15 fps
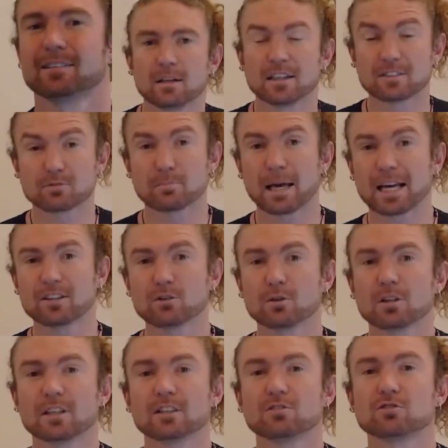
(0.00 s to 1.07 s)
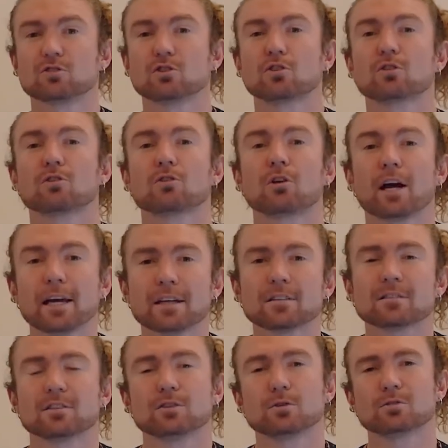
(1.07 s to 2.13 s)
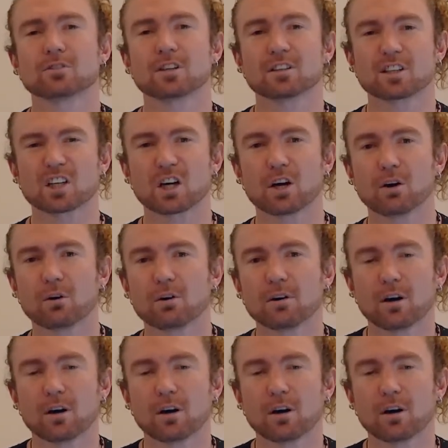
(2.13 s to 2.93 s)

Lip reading: This manual is great to use on the go.